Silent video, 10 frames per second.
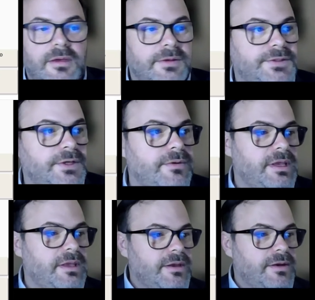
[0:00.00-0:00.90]
So
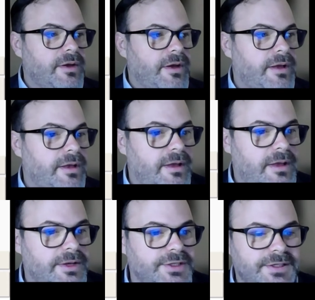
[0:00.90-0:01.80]

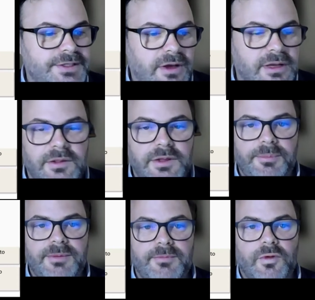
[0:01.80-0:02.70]
just to talk a little
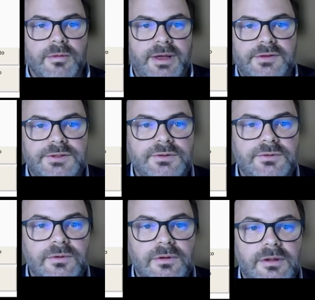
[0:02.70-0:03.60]
bit more about the
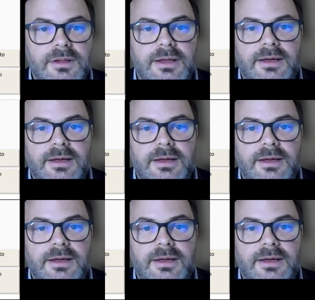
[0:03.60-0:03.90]
tool,